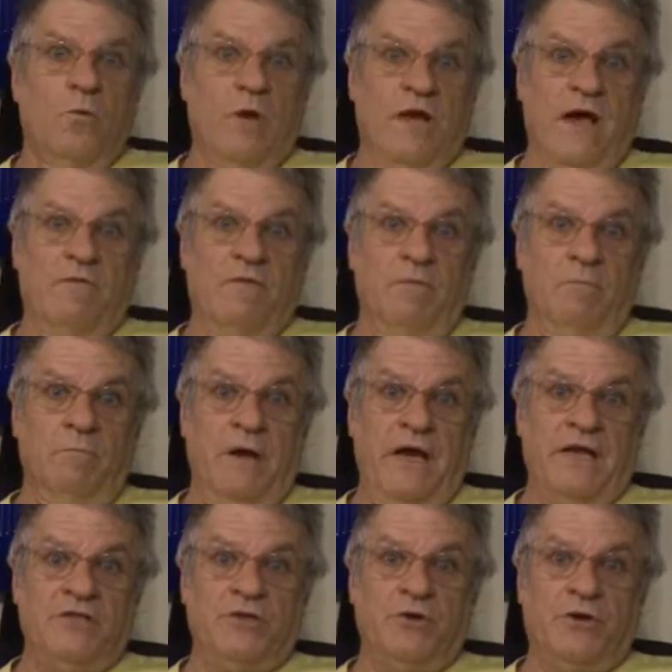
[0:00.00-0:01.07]
we have a
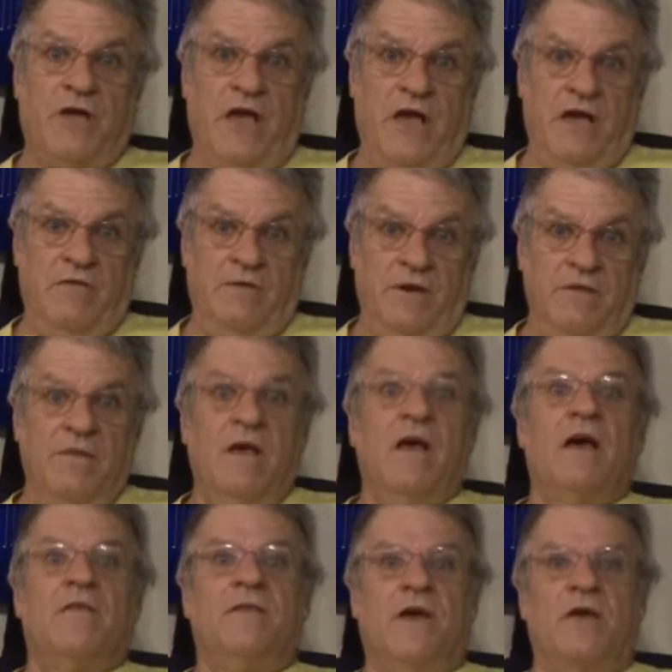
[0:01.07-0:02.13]
major cave in.
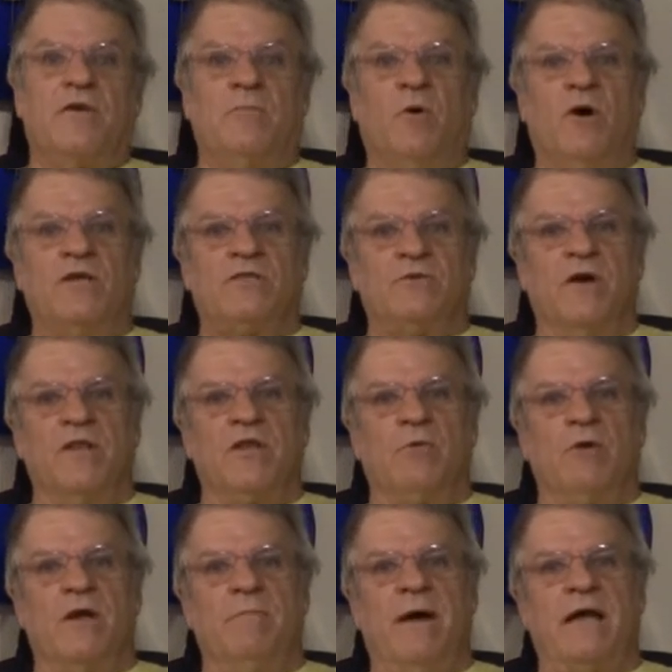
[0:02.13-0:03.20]
The other boys are on their
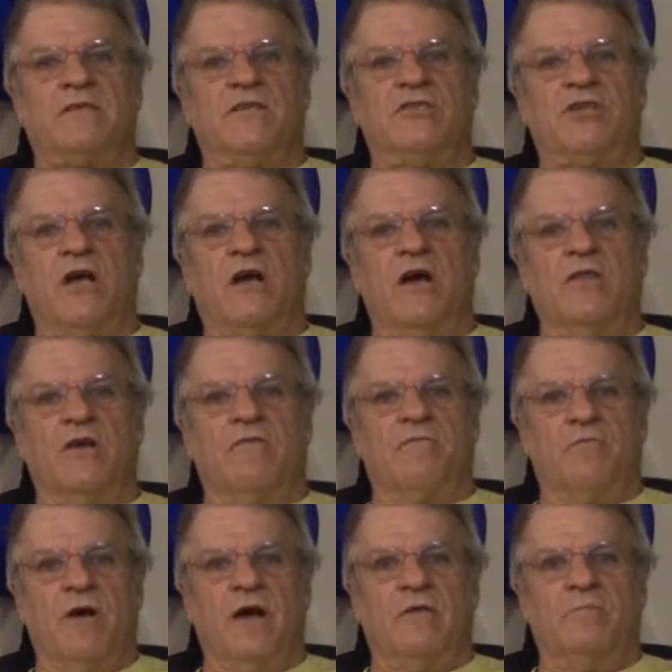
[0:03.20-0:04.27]
way back to check on their
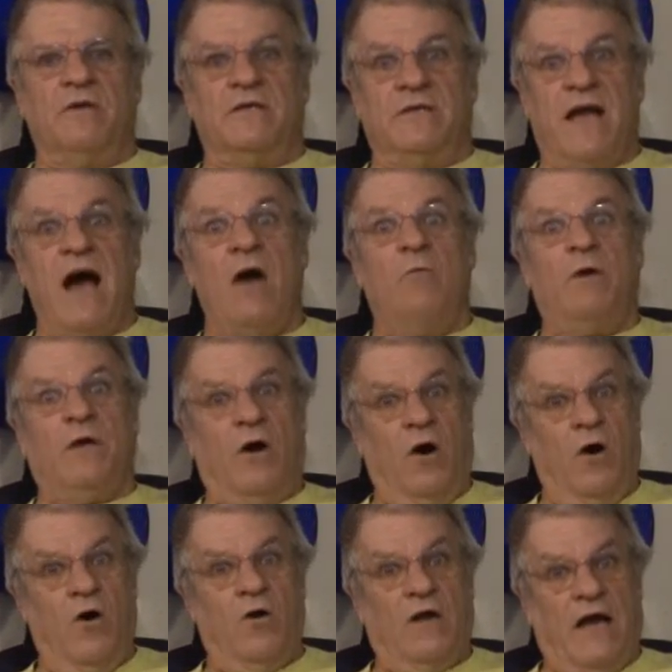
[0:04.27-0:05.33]
friend, but now we
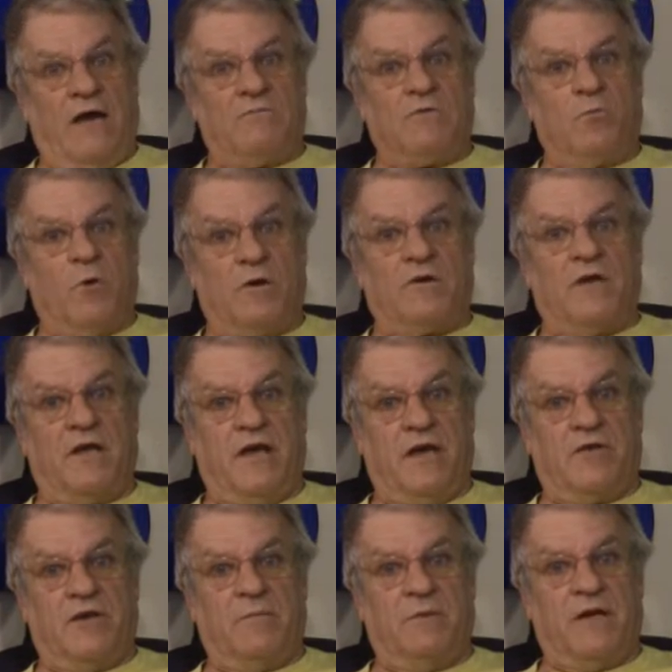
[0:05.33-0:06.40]
all have to work
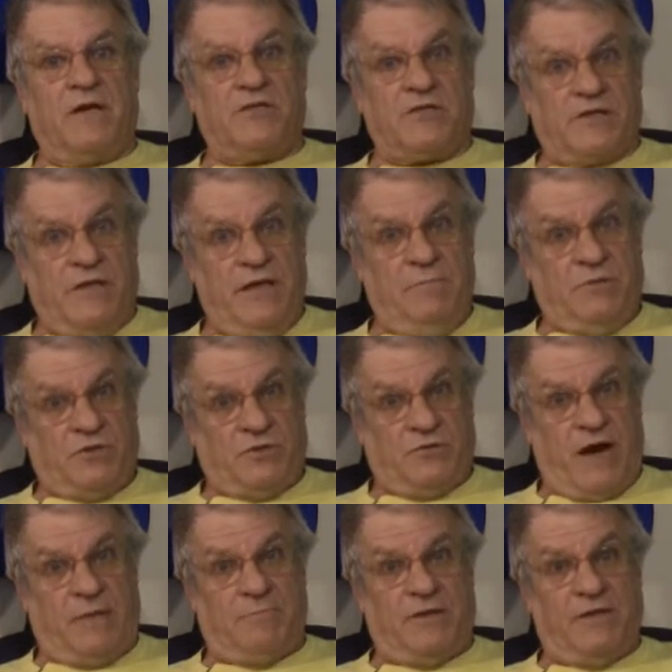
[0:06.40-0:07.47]
together because Slim is
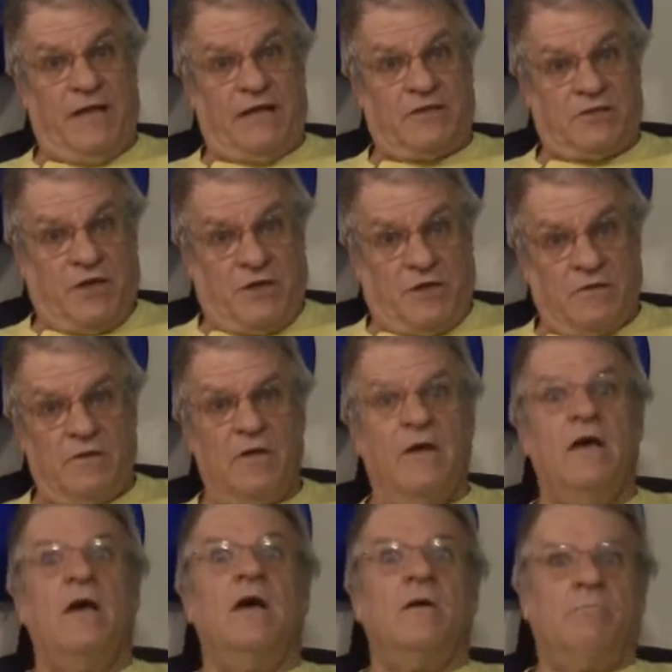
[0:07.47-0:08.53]
trapped in that tunnel.
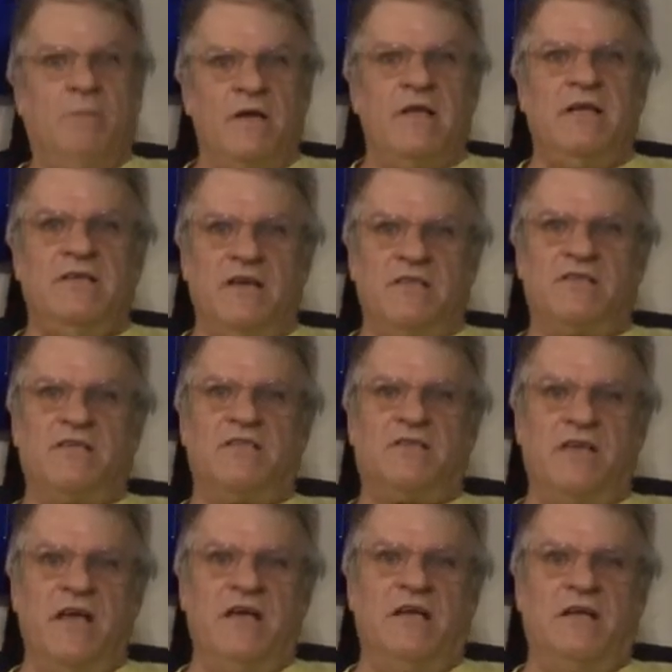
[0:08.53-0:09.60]
Billy does his
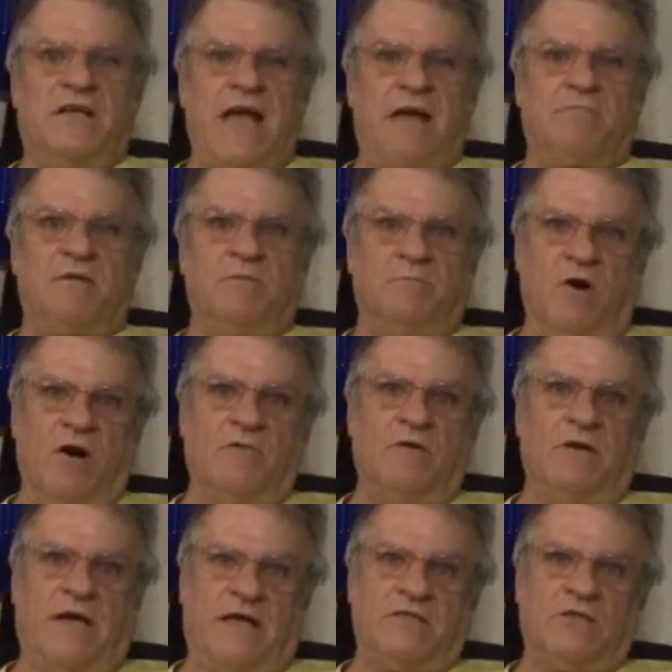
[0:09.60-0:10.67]
thing, and Captain
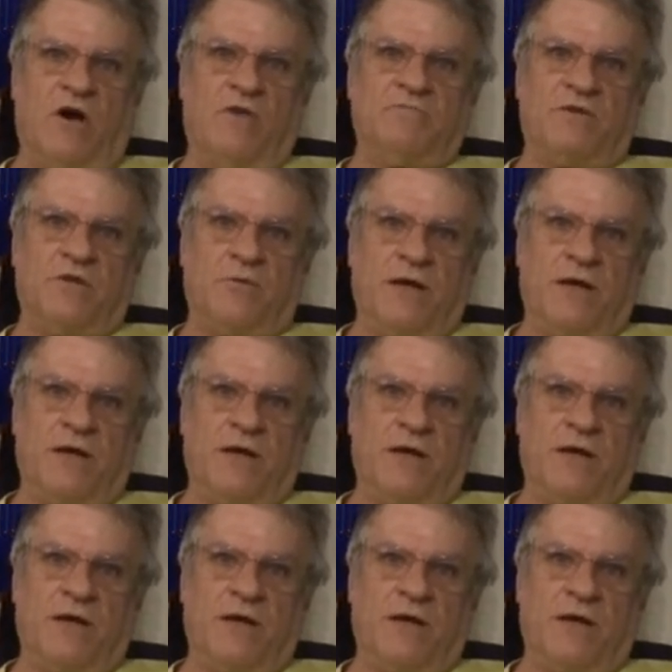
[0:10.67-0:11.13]
Marvel heads off to the